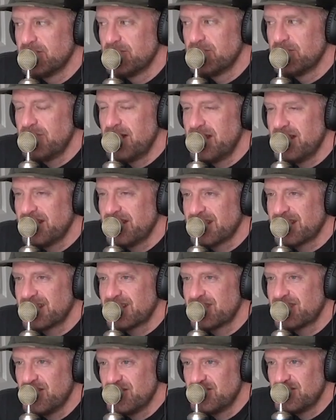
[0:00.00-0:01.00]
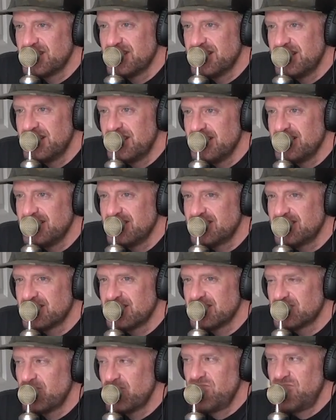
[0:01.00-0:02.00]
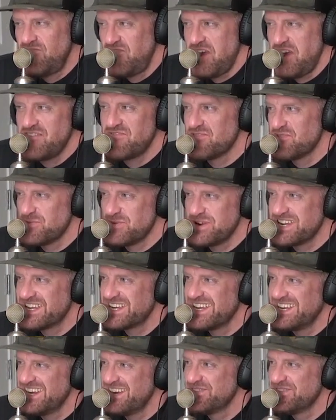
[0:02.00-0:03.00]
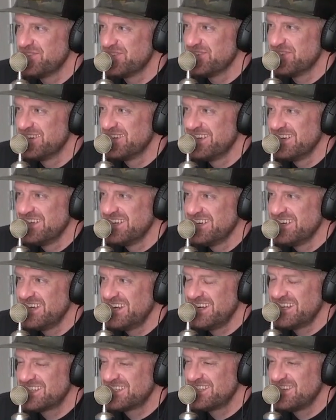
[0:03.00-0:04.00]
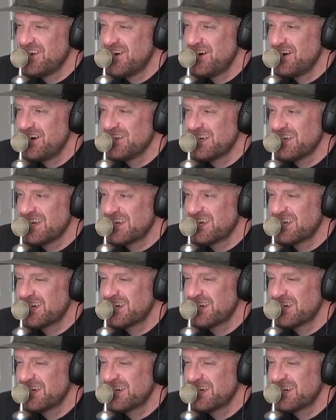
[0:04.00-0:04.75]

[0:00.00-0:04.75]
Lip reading: man, like Guns and Gis is our favorite weekend ever. And it's not like,